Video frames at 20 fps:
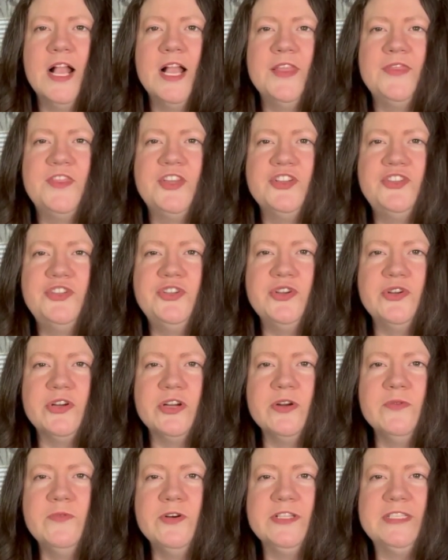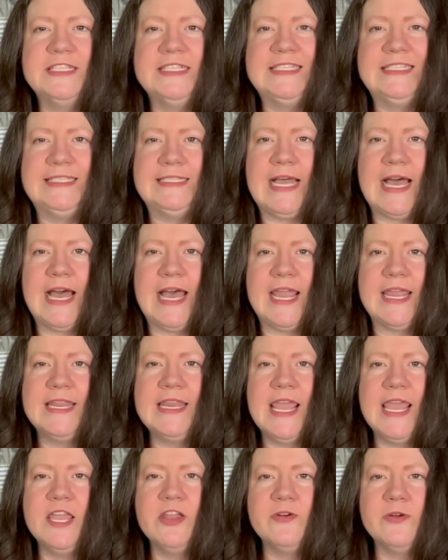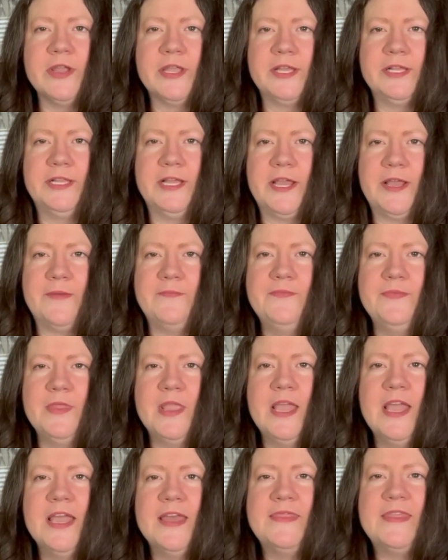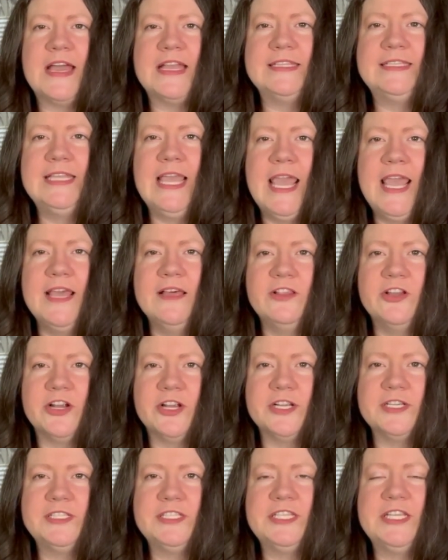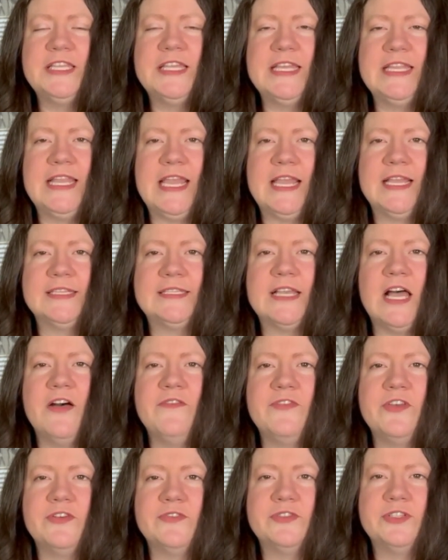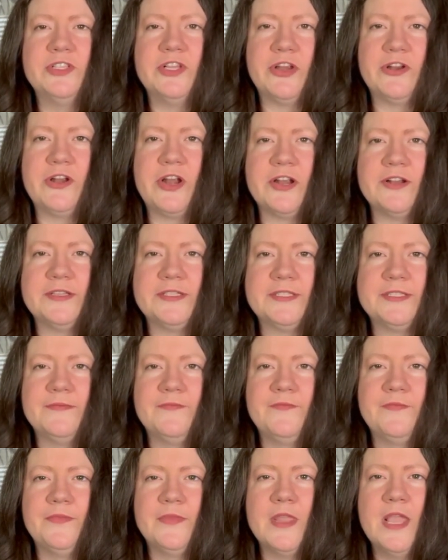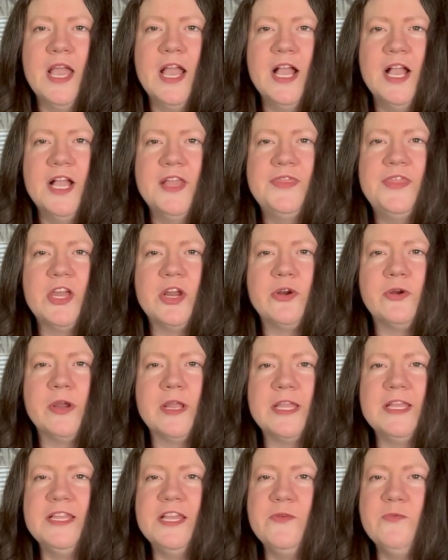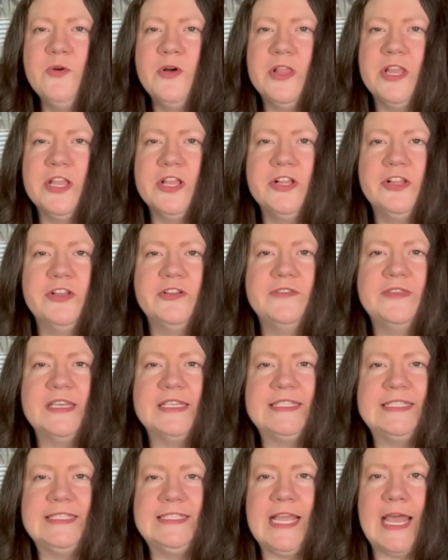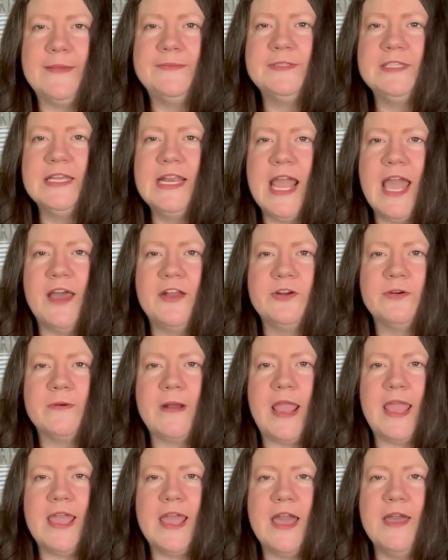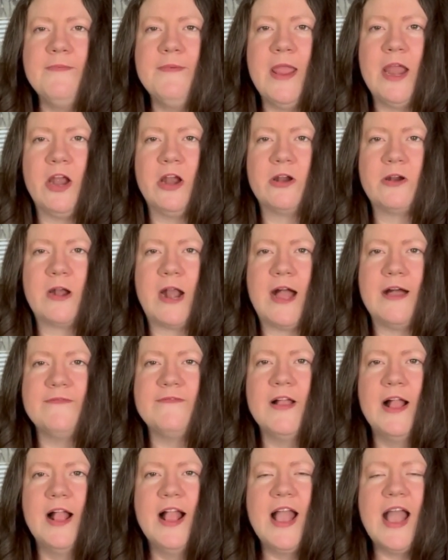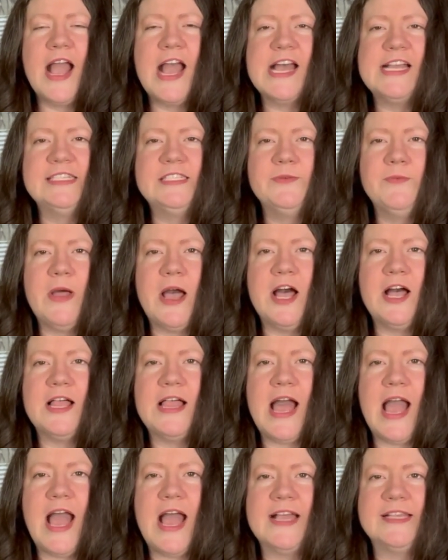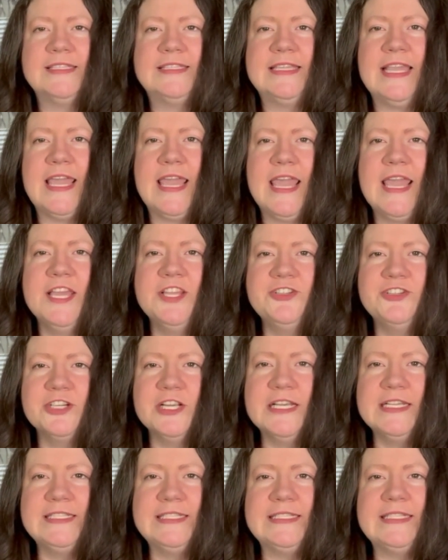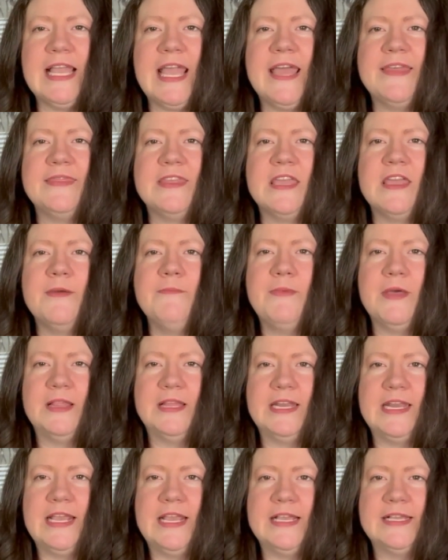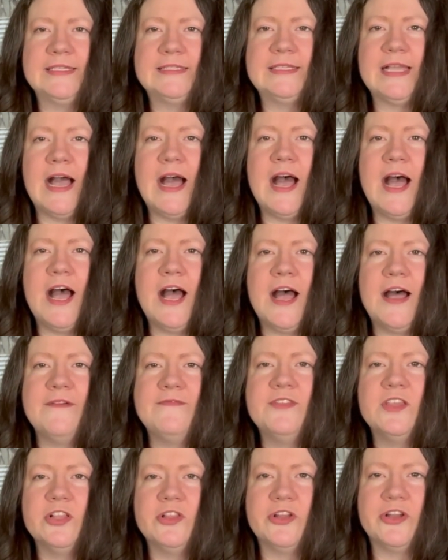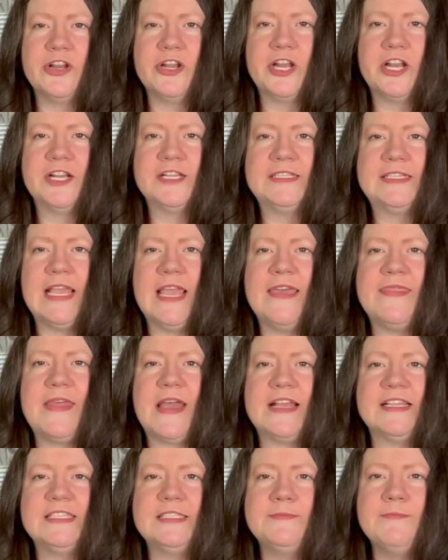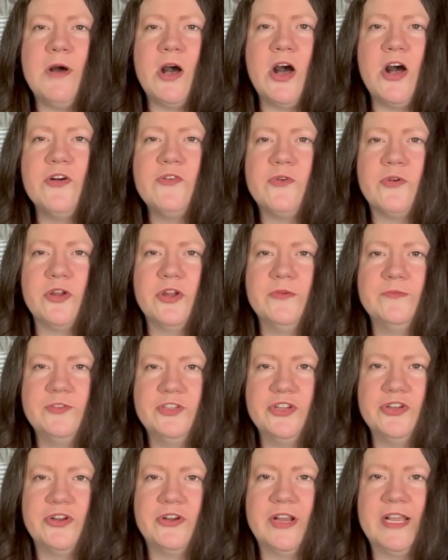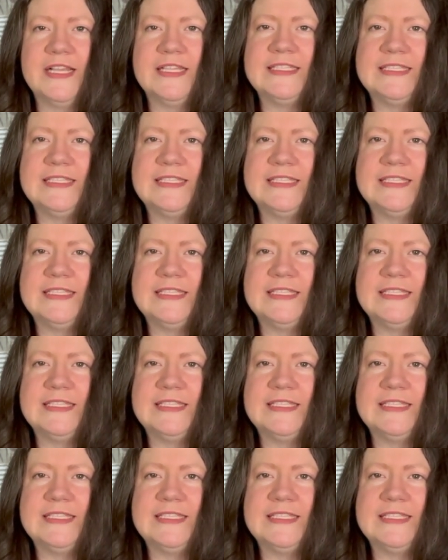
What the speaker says: the tutor will design a curriculum that tailors to the needs of those learners. The curriculum will include the steps on how to write a paragraph, as well as the interests and the abilities of the learners in that small group tutoring